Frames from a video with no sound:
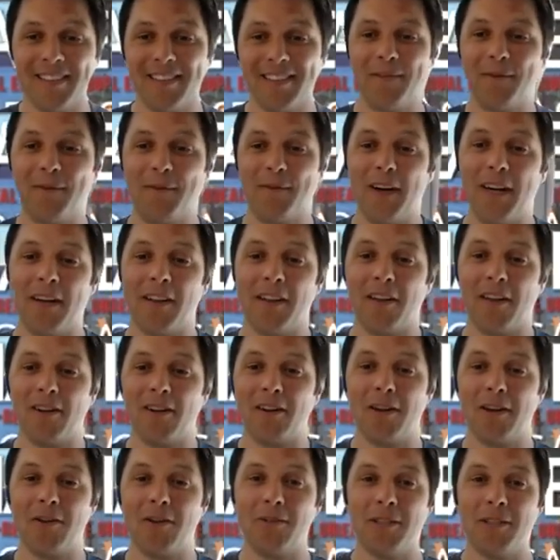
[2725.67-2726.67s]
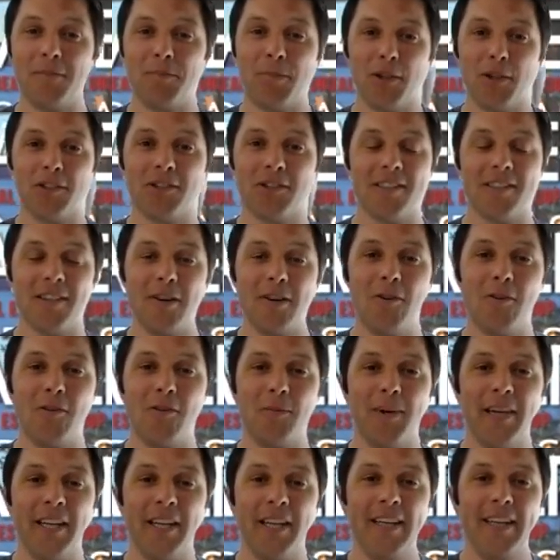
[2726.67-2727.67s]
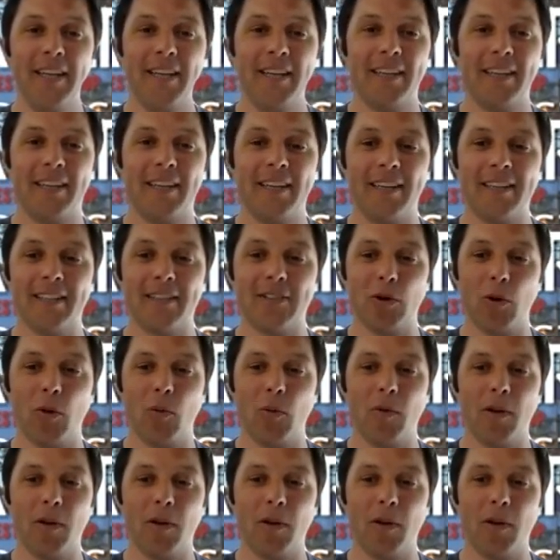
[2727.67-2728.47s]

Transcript: fund their loan to purchase a home. So